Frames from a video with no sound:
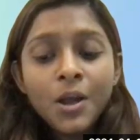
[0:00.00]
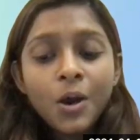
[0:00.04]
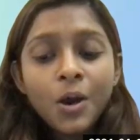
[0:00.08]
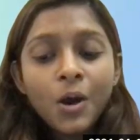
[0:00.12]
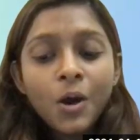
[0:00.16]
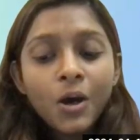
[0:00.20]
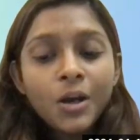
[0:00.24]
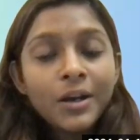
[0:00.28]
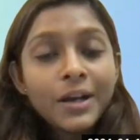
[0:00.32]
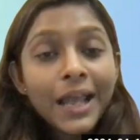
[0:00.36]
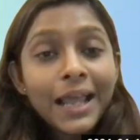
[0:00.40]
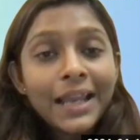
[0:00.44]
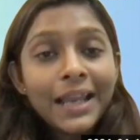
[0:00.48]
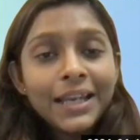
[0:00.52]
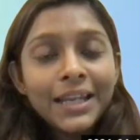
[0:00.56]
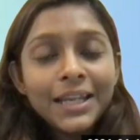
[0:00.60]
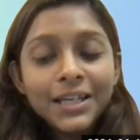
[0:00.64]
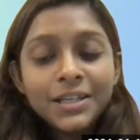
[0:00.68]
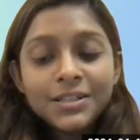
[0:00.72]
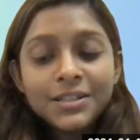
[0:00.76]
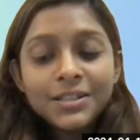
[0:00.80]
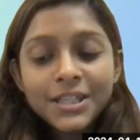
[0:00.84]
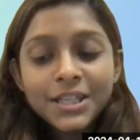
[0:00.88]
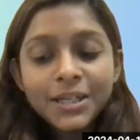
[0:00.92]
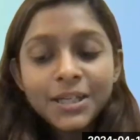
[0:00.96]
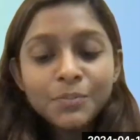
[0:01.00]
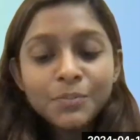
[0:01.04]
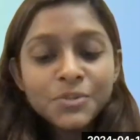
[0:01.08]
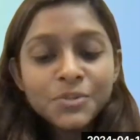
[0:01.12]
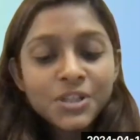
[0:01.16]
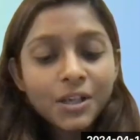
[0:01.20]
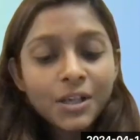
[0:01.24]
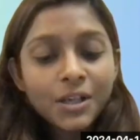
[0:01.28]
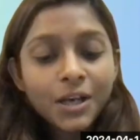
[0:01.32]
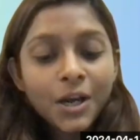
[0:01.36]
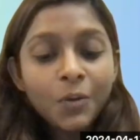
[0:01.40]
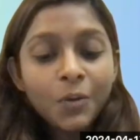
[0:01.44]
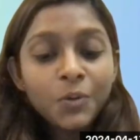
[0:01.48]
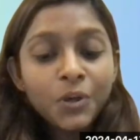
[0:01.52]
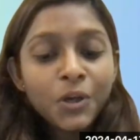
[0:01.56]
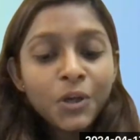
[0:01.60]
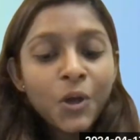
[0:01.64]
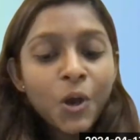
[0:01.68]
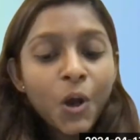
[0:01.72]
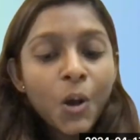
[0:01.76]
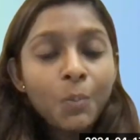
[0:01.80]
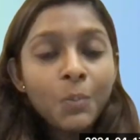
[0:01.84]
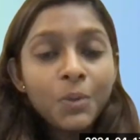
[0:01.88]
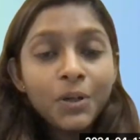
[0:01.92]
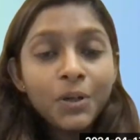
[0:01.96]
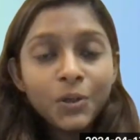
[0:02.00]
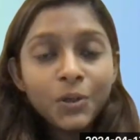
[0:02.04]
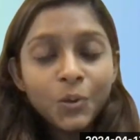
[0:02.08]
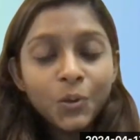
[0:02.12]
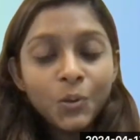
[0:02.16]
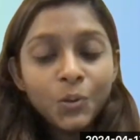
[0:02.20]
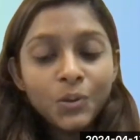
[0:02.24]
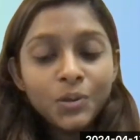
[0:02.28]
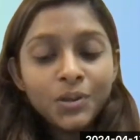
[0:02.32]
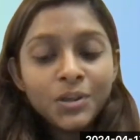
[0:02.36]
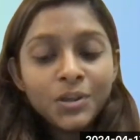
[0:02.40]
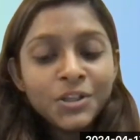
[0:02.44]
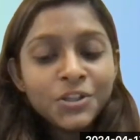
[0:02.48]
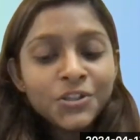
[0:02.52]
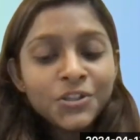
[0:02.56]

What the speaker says: or rallying teams around a common goal,